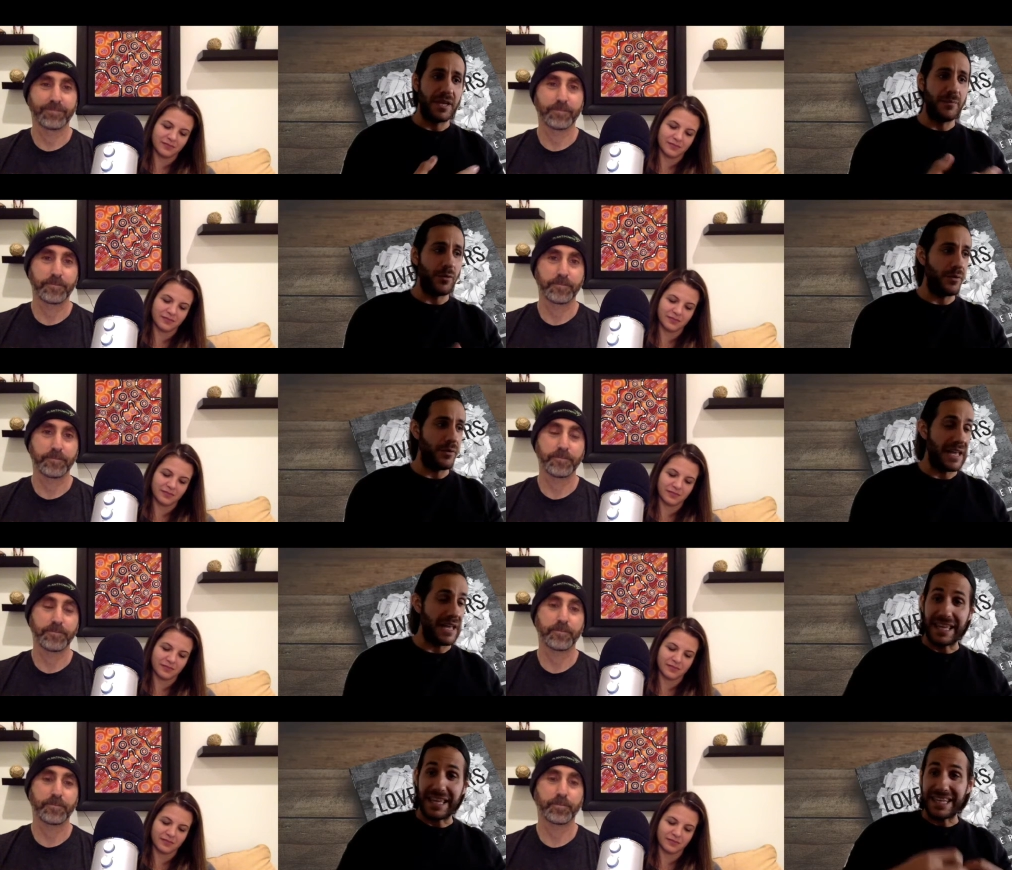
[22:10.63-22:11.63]
Speaker 1: People
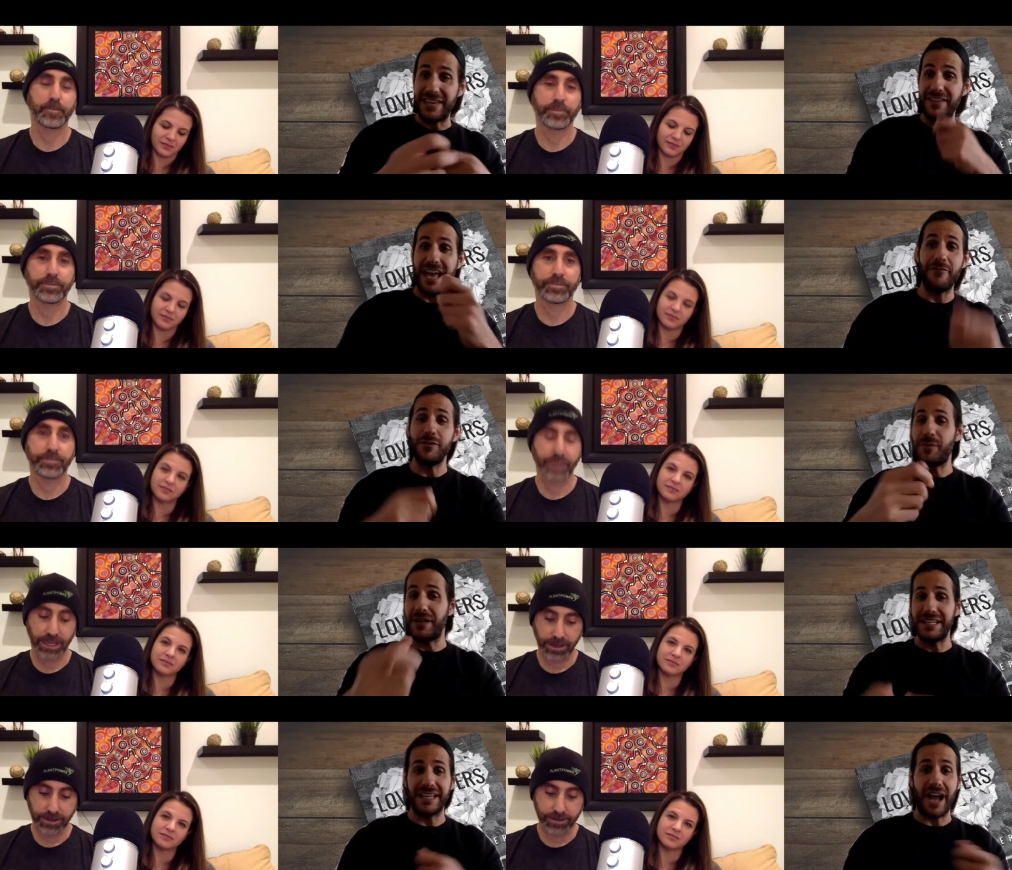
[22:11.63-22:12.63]
giving
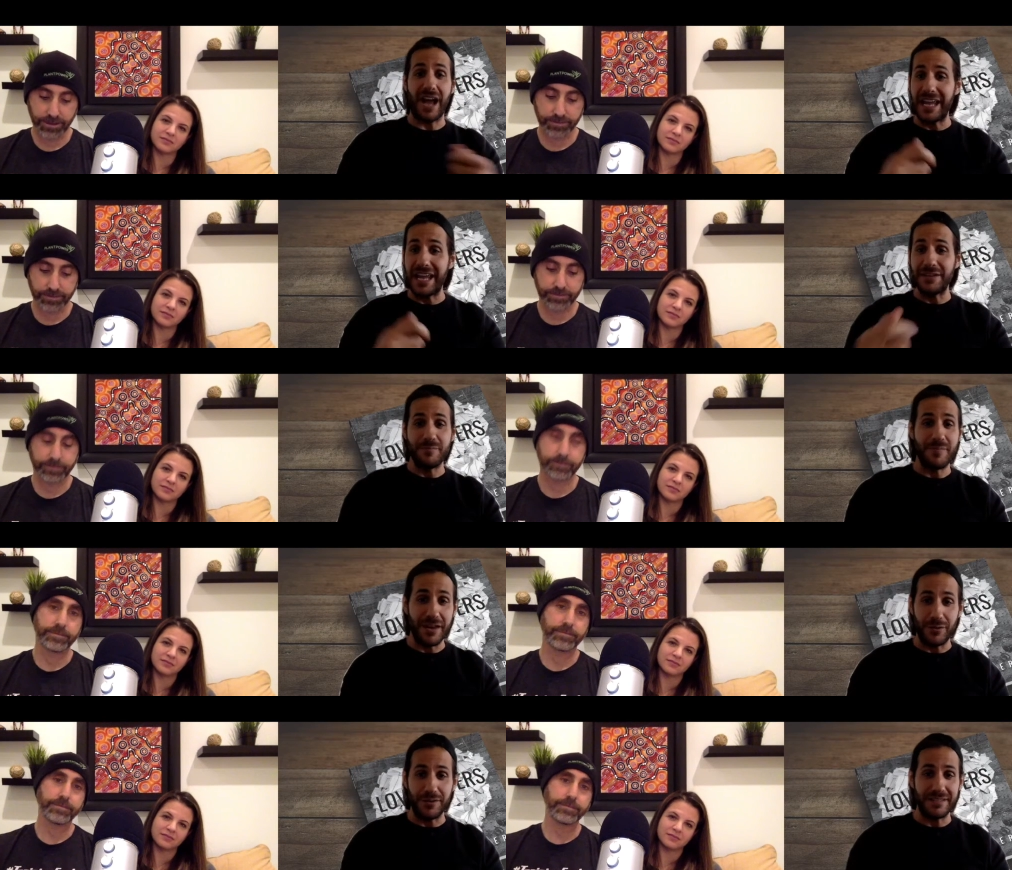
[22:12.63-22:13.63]
everybody like I am
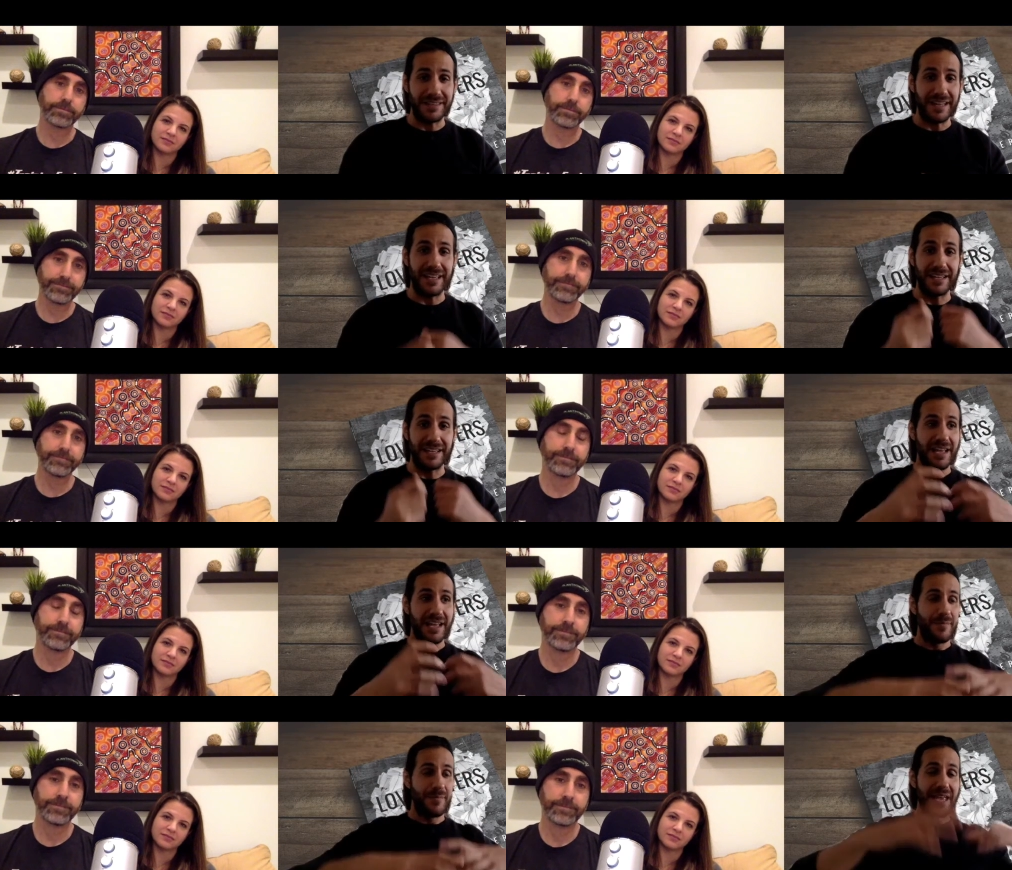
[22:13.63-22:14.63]
medals and like
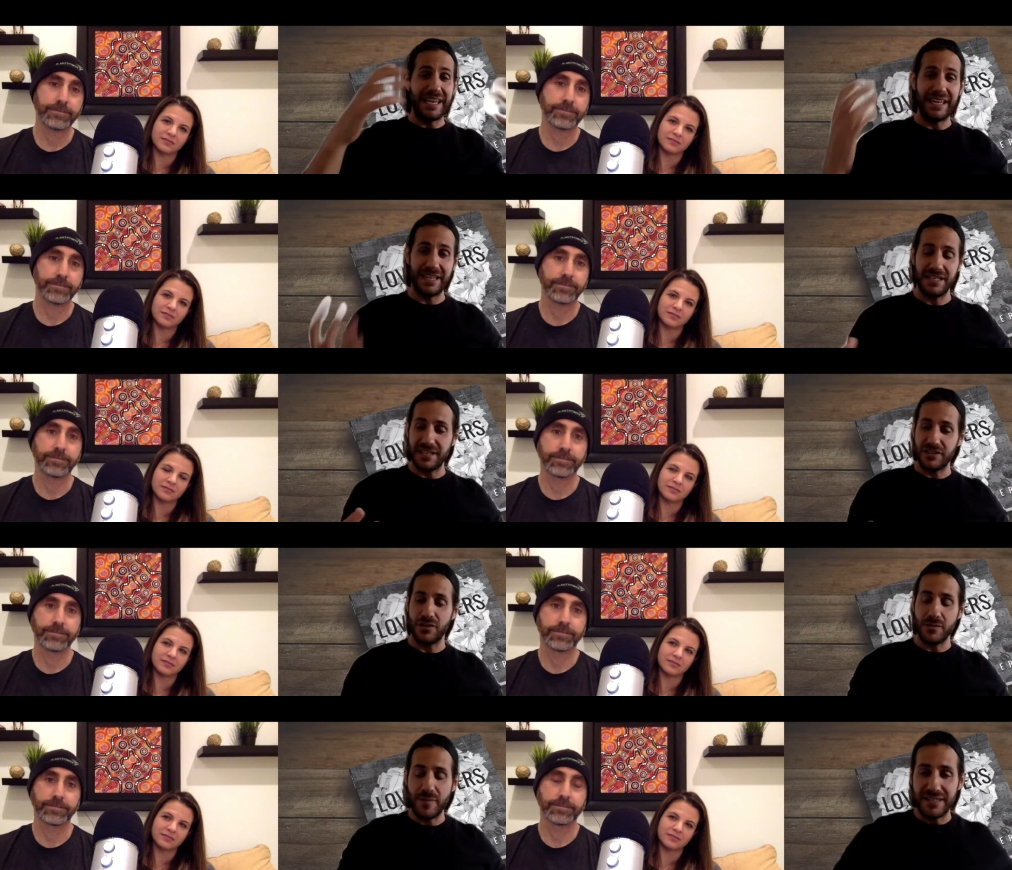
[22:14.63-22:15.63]
making into such
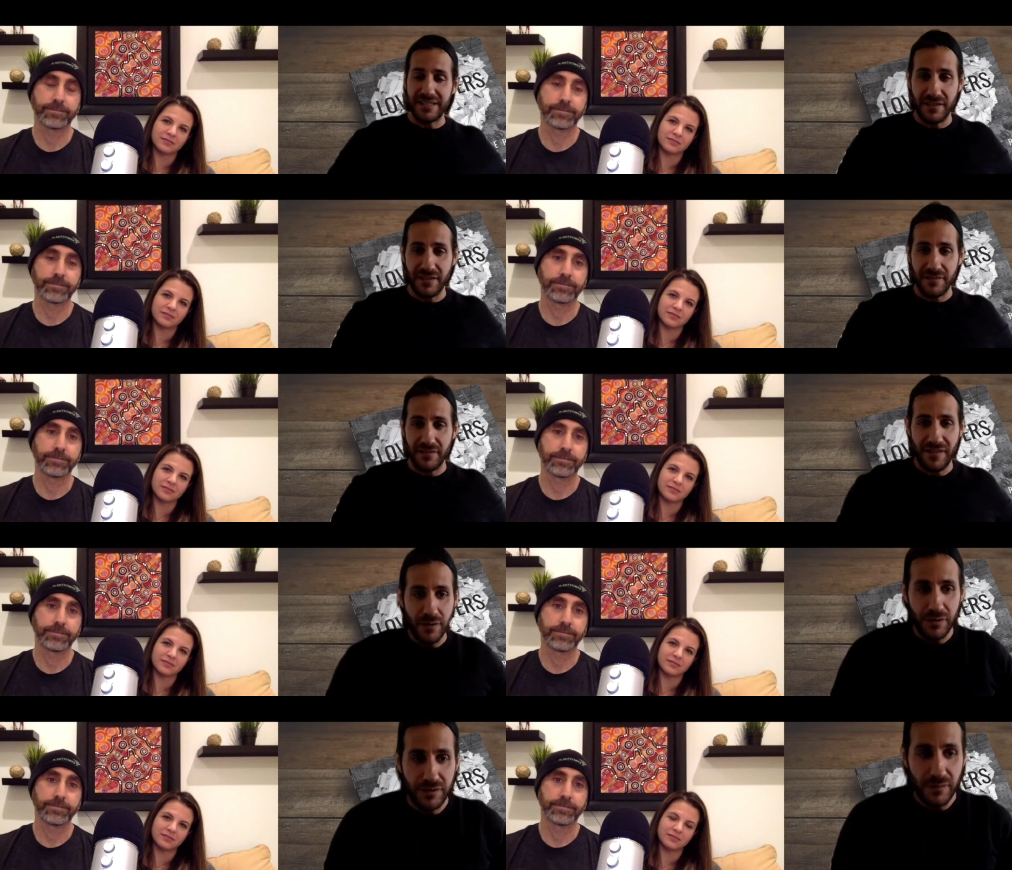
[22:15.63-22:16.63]
an amazing event
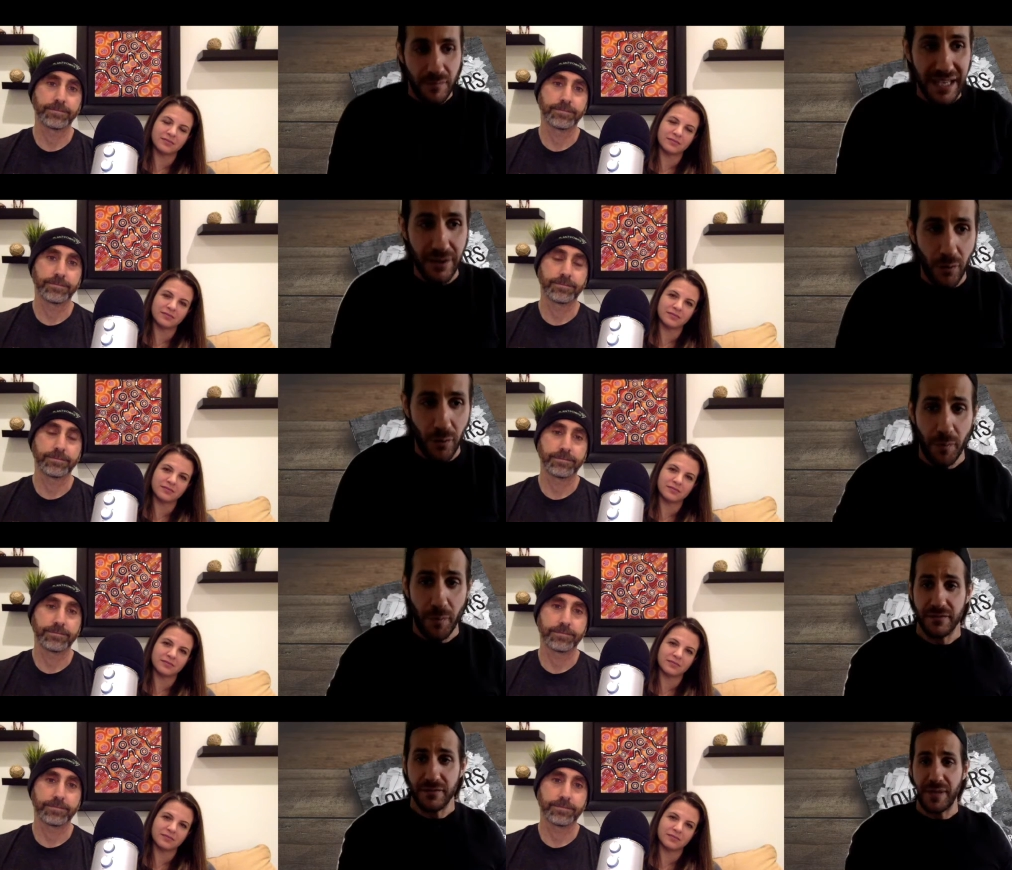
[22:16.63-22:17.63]
with me and a whole
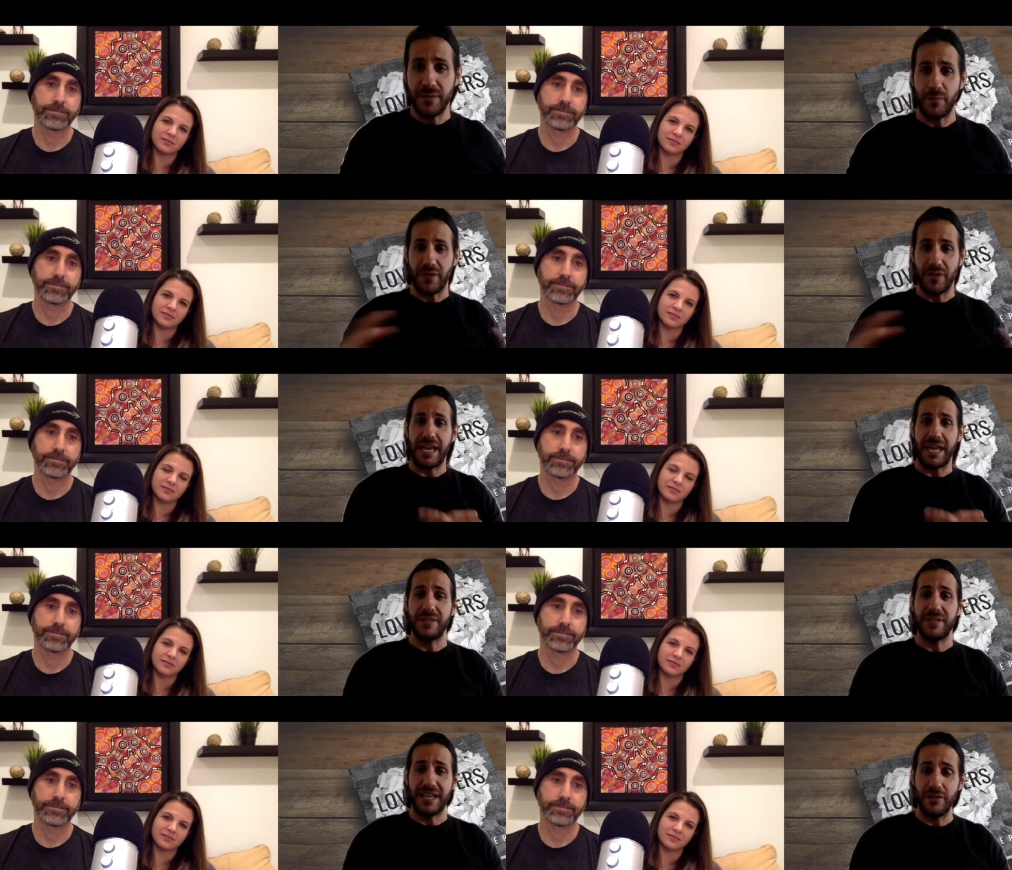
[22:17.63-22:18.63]
bunch of people that came
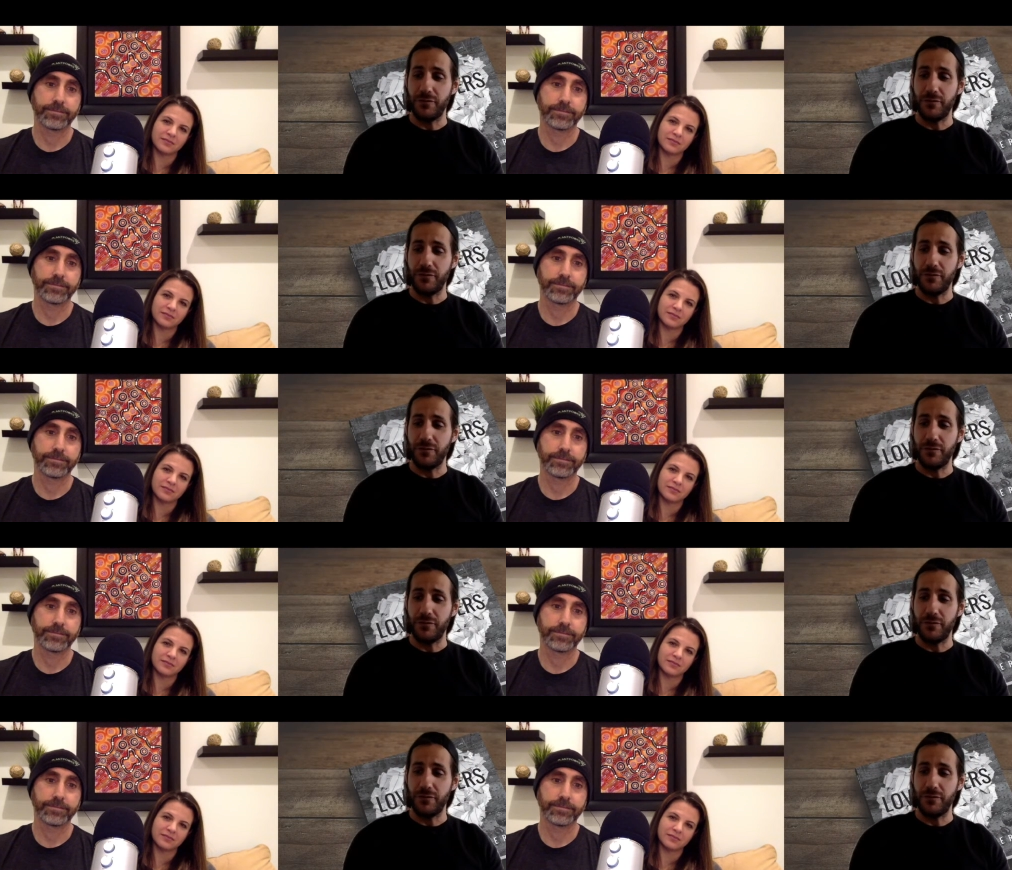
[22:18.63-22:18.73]
together